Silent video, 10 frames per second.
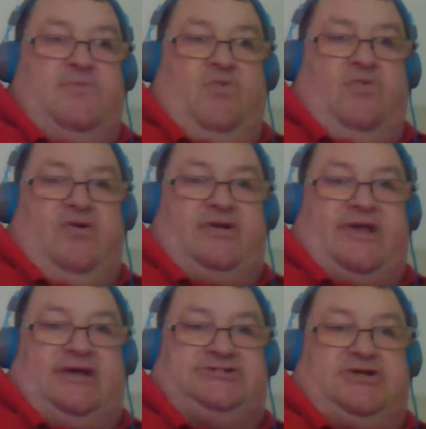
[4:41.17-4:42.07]
All our
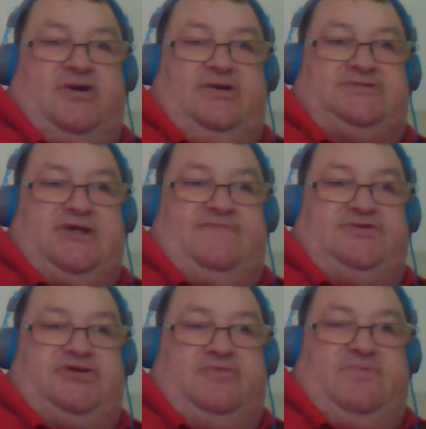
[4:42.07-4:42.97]
guests, guys, if
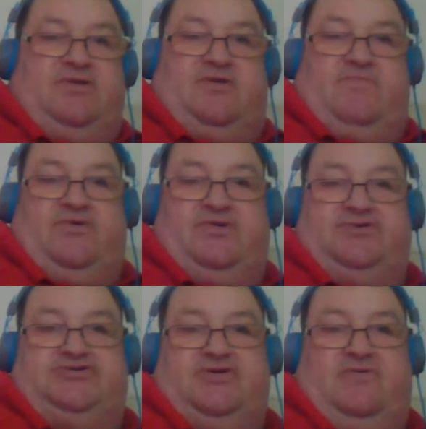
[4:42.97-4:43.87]
you do want to come on
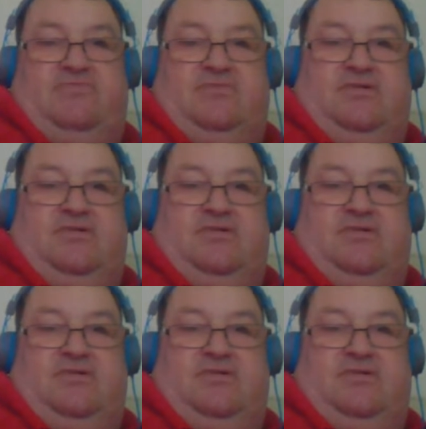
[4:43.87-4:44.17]
our show,